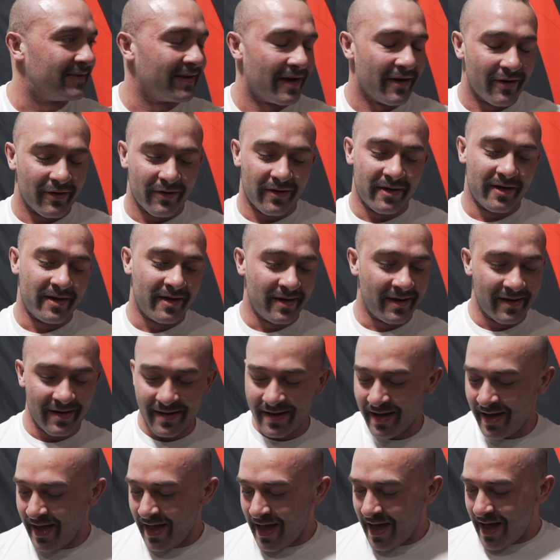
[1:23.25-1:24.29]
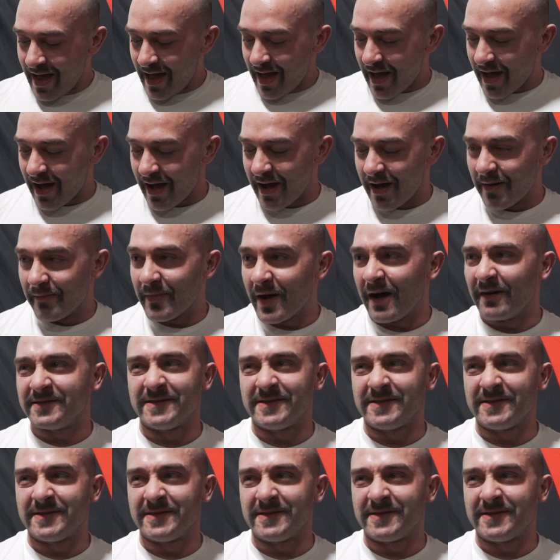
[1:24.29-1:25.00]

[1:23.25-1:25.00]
So, I